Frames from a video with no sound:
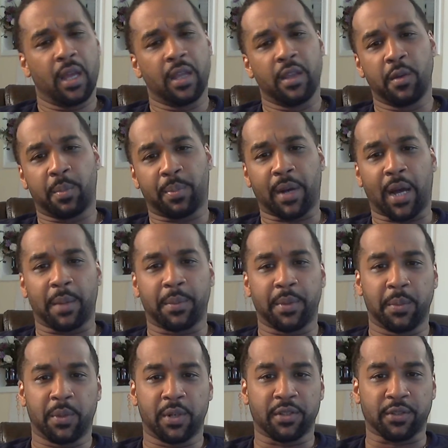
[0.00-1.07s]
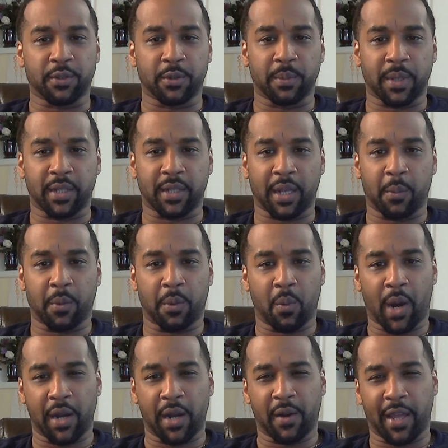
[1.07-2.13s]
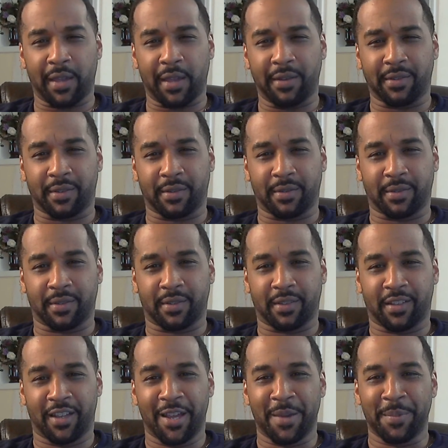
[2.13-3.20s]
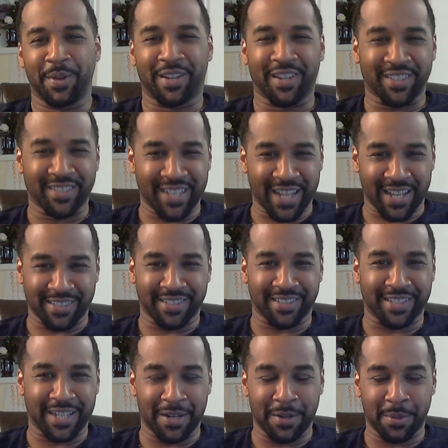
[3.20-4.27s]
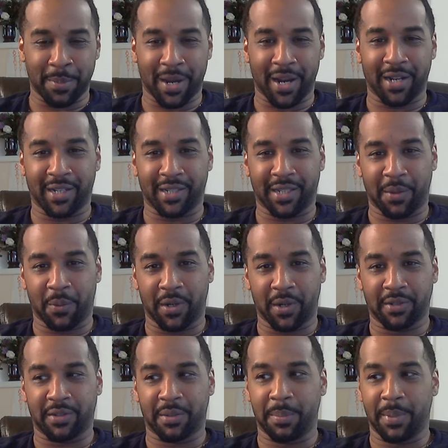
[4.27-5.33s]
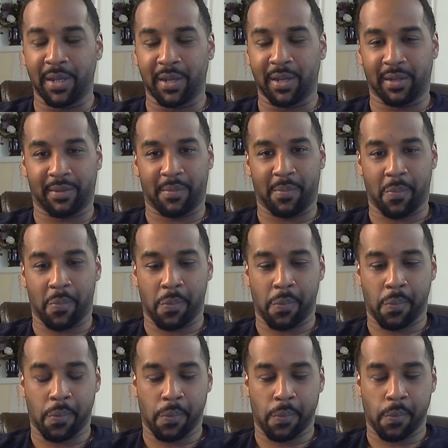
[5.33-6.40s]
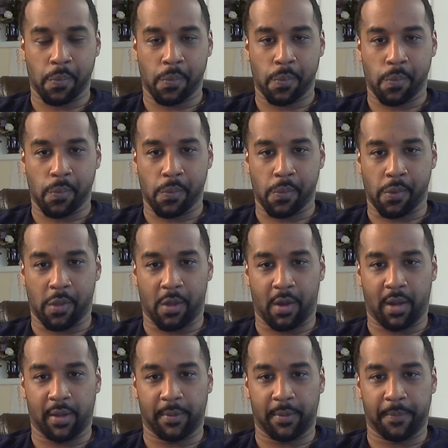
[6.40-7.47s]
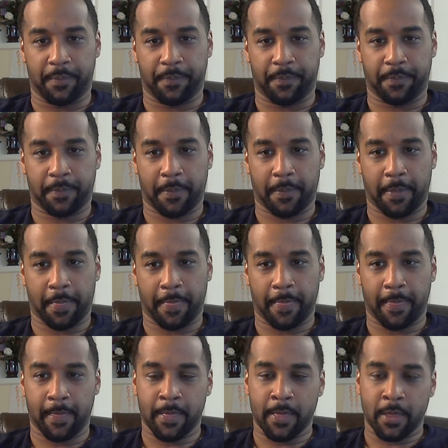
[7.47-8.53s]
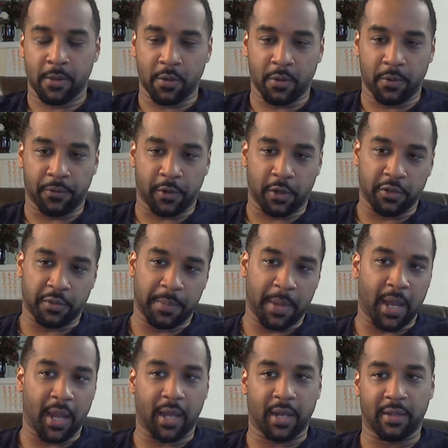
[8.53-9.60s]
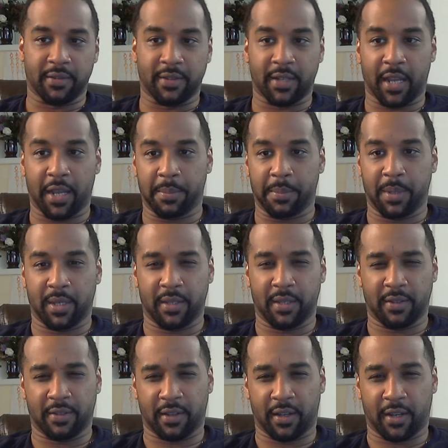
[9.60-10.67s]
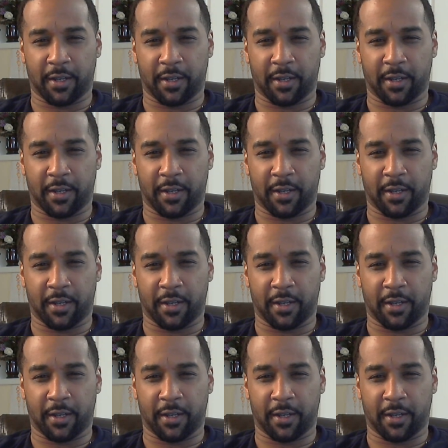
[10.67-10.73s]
you probably would assume that they were white or Asian, because that's the state of mind that they want us to be in. All right? So the first man, his name is